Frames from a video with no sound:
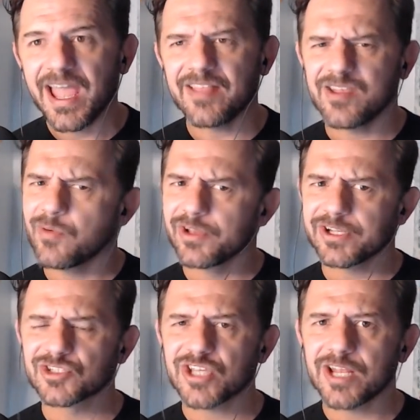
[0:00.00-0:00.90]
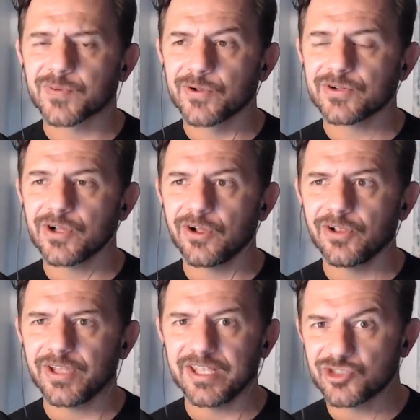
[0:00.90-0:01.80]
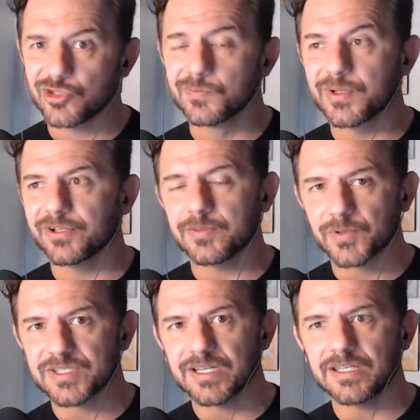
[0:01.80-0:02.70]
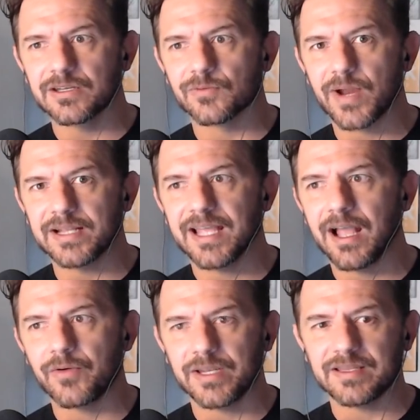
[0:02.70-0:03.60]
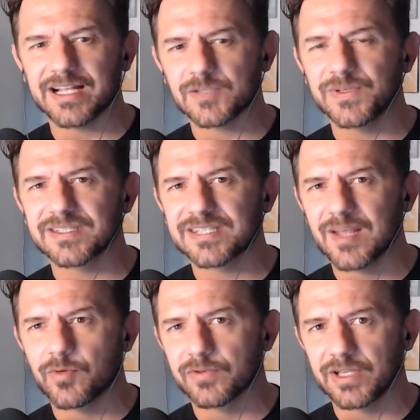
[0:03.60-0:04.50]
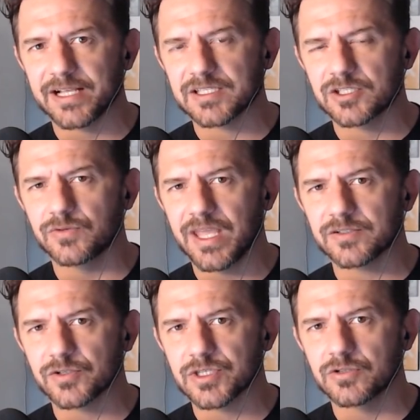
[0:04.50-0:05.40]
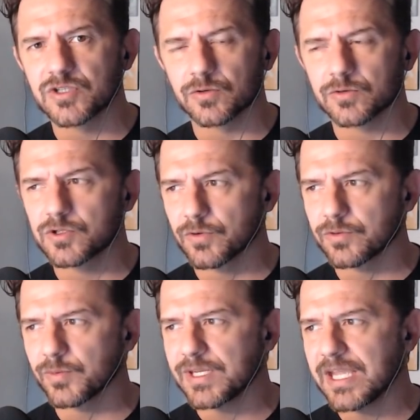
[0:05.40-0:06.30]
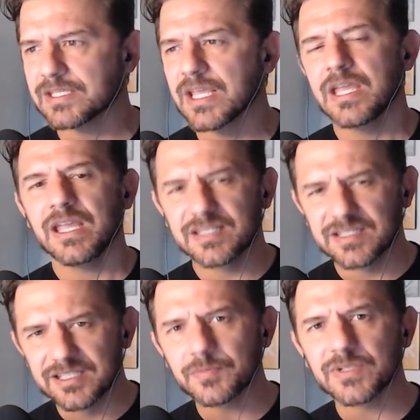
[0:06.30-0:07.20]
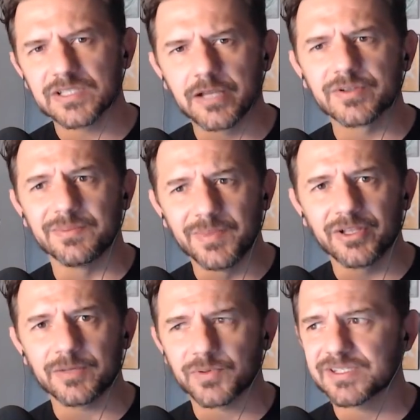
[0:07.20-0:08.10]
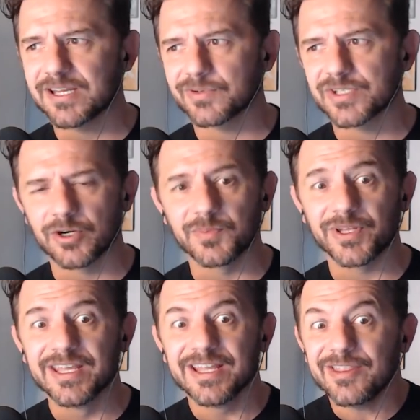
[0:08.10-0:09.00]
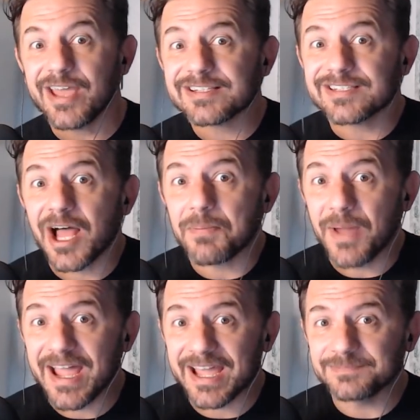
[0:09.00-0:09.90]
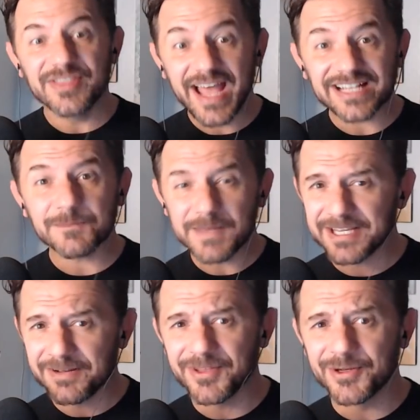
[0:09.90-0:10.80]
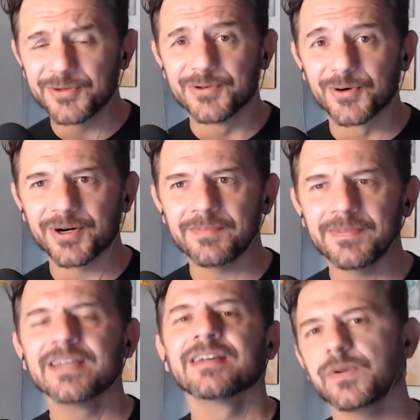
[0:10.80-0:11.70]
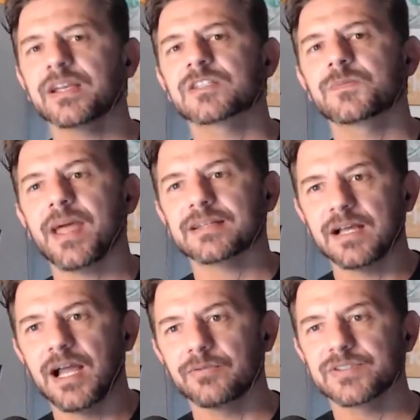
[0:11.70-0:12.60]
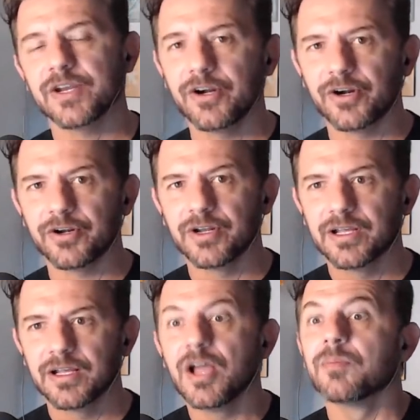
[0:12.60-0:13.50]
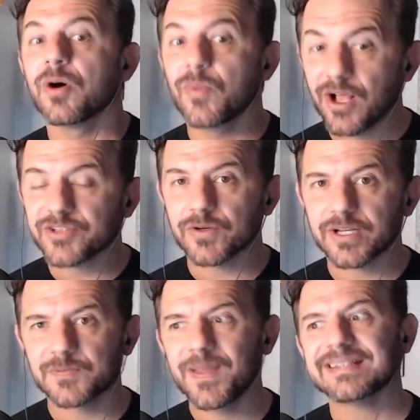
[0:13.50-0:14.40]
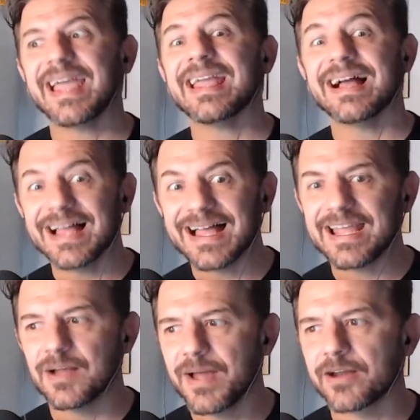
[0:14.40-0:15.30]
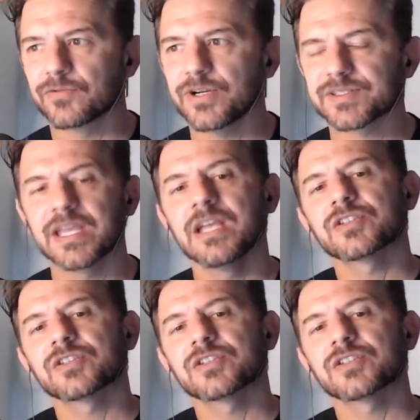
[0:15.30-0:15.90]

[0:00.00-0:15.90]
And then we look at JADE Protocol and 2 billion percent a year right now, and that's been stable over the last 2 days or so, two or three days. It's dipped as low as 1,000,000% return, but that's not bad. That's become the new norm. We expect a high return, but we also expect a high amount of risk.